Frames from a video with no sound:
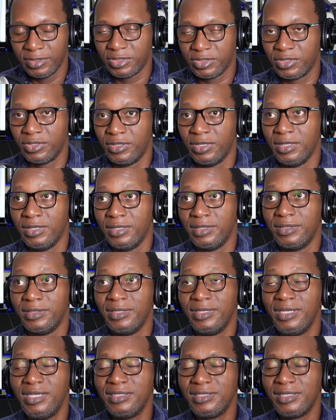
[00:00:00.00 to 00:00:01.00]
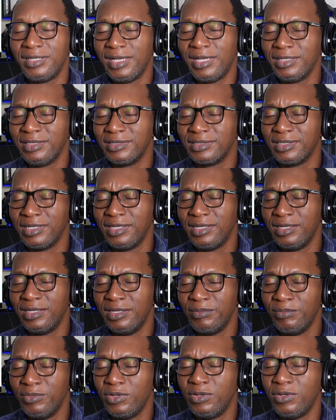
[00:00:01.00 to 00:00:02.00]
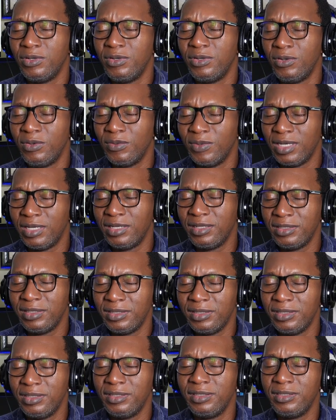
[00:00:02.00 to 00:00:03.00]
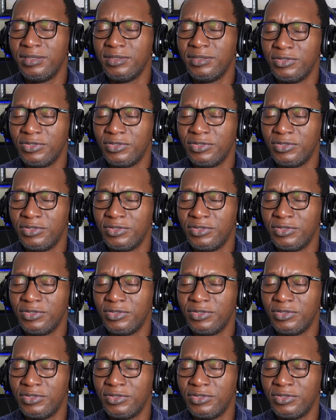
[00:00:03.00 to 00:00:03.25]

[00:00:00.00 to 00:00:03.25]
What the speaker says: So easy like Sunday morning.